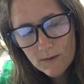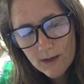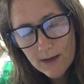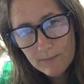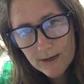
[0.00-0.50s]

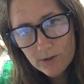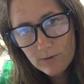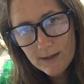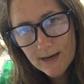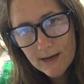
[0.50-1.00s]
And by
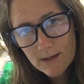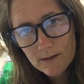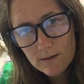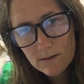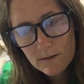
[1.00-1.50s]
doing that,
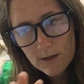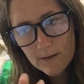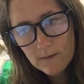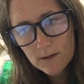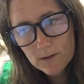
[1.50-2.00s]

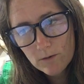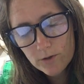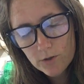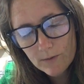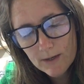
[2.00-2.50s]
giving soul
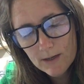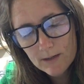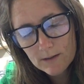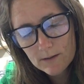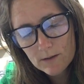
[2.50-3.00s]
to it
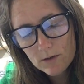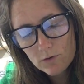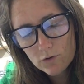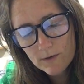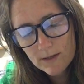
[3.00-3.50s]
is you
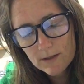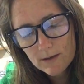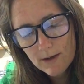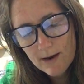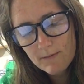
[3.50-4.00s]
treat
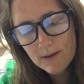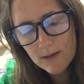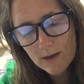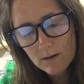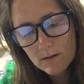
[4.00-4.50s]

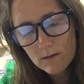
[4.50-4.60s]
everything